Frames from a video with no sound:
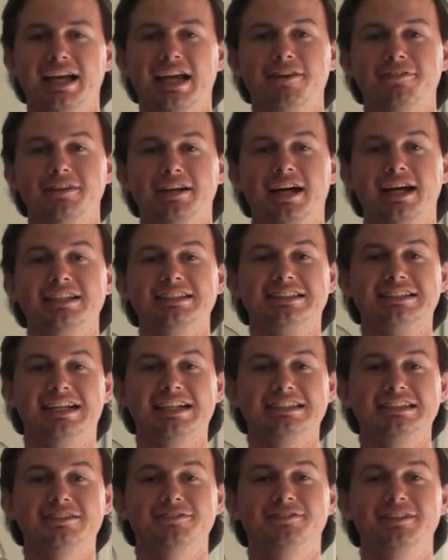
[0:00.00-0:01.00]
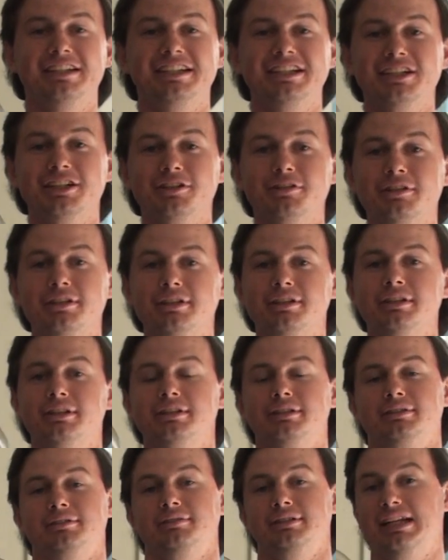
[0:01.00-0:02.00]
if you guys liked the video,
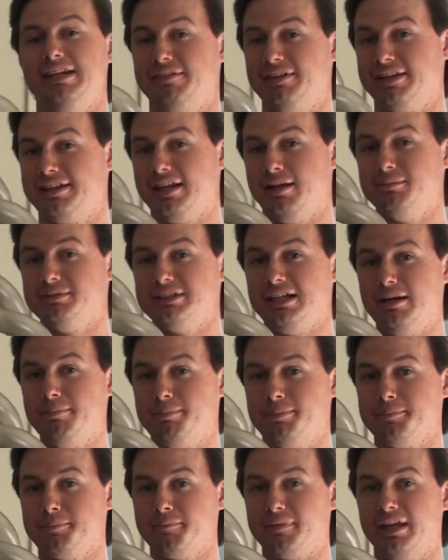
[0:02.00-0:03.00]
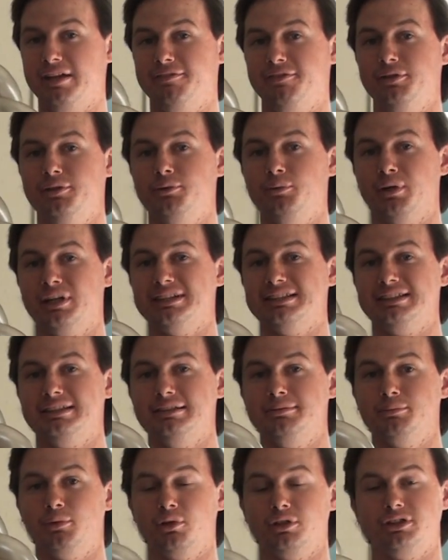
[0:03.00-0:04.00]
give it a thumbs up. If you want to
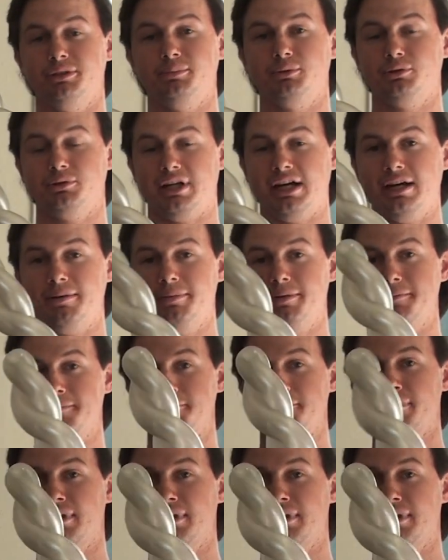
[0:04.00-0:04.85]
see more, subscribe.